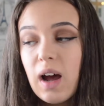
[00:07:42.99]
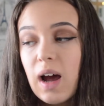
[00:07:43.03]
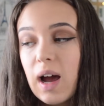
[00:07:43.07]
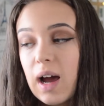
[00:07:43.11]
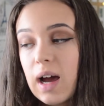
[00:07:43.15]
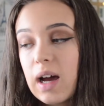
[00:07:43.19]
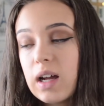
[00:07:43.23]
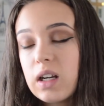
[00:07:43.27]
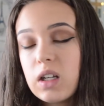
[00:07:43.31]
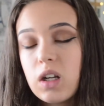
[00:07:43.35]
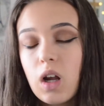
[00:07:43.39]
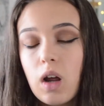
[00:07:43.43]

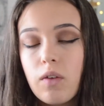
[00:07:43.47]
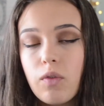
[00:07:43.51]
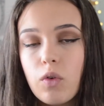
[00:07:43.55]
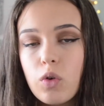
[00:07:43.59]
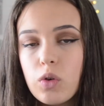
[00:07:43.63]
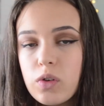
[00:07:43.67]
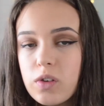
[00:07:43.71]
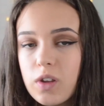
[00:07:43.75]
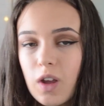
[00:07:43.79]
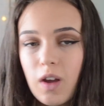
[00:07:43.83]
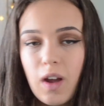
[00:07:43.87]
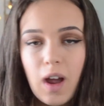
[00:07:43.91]
and I've
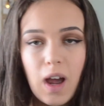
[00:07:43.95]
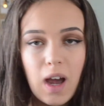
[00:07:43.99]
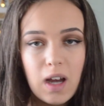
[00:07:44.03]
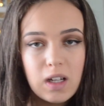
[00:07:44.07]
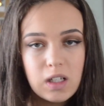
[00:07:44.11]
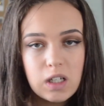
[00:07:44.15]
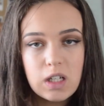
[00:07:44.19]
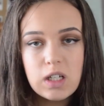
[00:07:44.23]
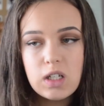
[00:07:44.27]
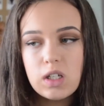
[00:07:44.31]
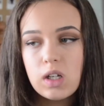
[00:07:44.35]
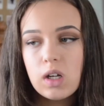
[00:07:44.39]
also
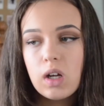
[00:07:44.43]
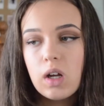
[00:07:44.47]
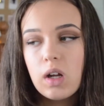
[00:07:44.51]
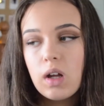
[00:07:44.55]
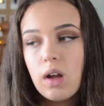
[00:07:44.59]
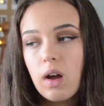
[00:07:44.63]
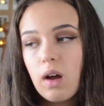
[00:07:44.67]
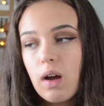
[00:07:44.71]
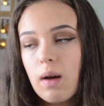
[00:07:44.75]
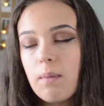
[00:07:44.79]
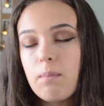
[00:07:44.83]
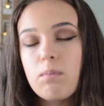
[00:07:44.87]
added
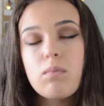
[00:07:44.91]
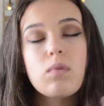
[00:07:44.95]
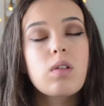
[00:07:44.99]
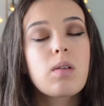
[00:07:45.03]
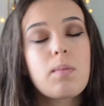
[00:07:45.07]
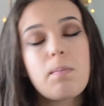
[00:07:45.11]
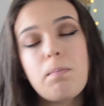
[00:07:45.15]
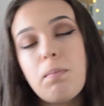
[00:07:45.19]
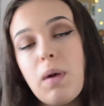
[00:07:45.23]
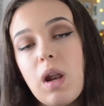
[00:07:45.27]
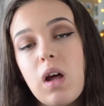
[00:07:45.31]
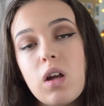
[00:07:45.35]

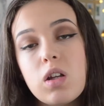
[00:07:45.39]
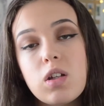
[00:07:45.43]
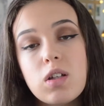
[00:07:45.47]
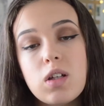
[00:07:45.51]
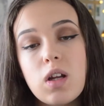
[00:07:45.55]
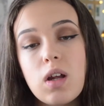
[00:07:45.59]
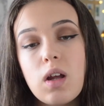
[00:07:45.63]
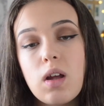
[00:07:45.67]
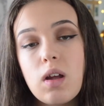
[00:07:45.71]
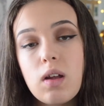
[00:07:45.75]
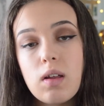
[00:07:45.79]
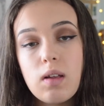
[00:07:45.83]
some
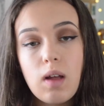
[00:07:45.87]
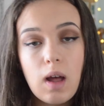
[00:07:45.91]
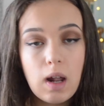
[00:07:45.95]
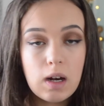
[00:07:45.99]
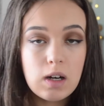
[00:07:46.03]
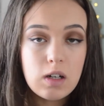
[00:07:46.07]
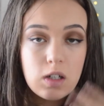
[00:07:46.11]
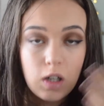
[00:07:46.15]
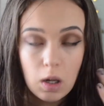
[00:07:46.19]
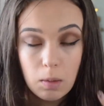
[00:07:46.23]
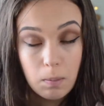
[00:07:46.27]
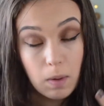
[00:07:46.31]
blusher
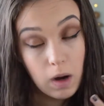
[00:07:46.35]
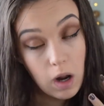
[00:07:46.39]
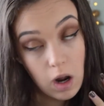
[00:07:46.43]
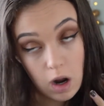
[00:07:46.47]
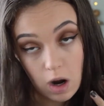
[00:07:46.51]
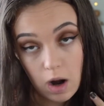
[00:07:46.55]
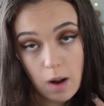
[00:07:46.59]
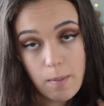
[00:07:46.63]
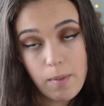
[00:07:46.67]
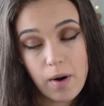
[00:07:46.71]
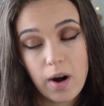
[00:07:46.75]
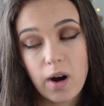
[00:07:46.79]
and done my
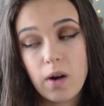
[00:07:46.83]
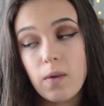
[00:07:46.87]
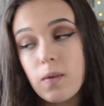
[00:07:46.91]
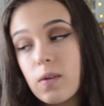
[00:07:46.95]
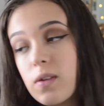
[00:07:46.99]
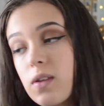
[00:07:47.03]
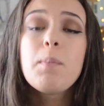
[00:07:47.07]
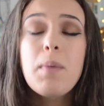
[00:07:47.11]
eyebrows.